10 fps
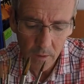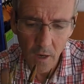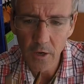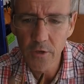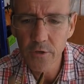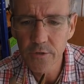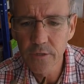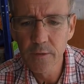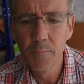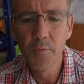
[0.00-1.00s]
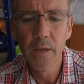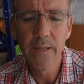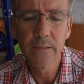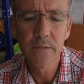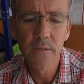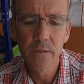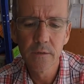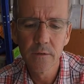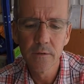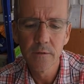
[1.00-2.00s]
I could complete
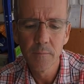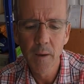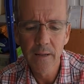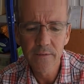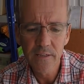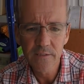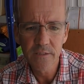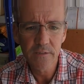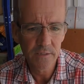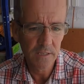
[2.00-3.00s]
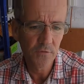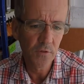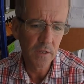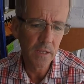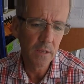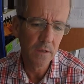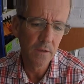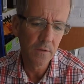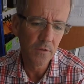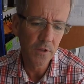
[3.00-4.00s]
paintings successfully.
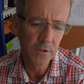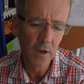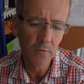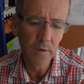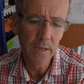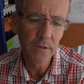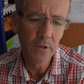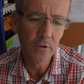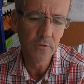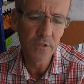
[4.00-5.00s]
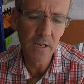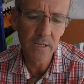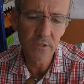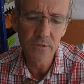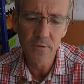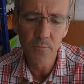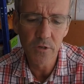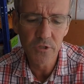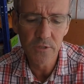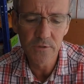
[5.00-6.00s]
You don't need huge selections of
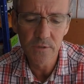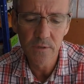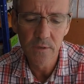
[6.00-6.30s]
brushes.